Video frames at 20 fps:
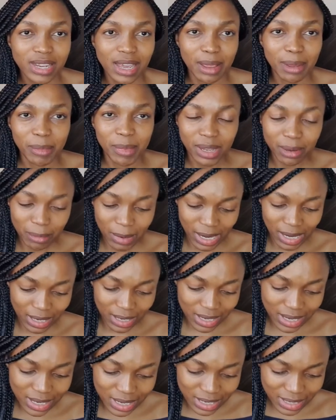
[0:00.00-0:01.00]
I make my
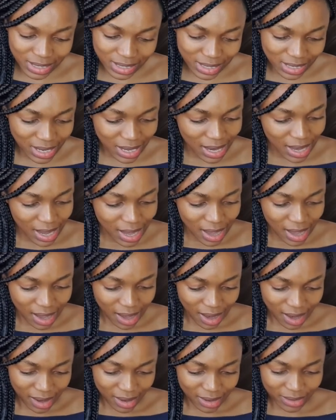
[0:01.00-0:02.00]
list,
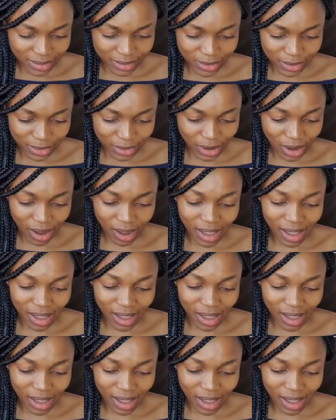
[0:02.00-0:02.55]
and yeah,